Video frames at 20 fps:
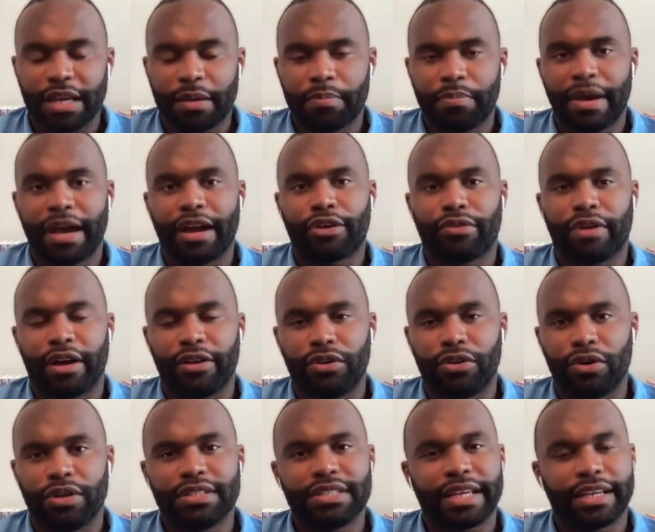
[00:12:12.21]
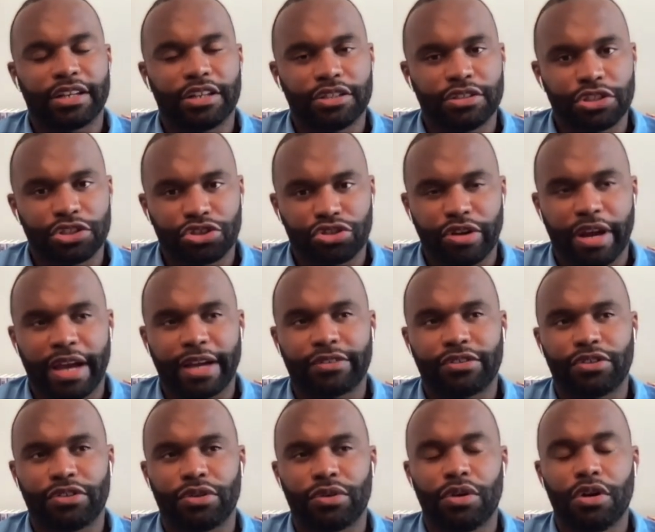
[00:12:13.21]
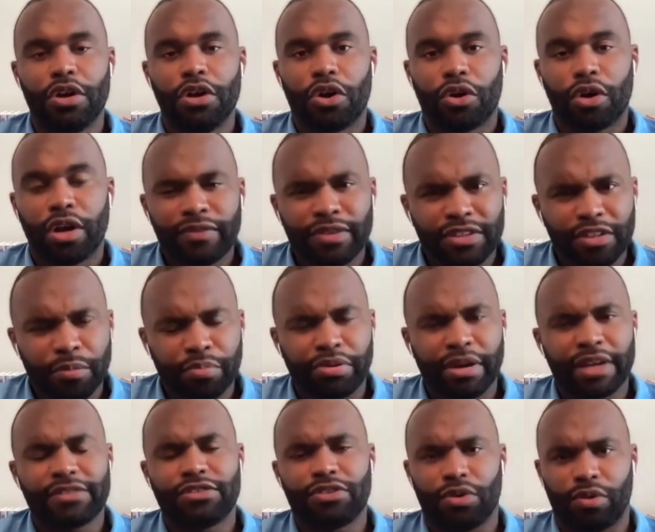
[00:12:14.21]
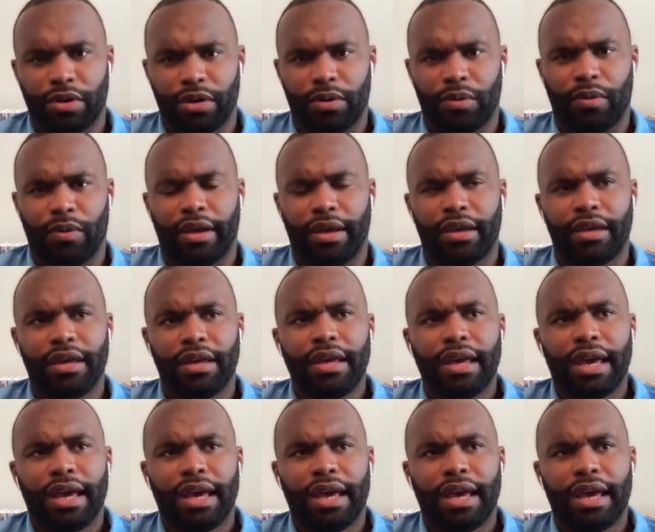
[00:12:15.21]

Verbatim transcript: that background noise that could distract you or even depress you in a way,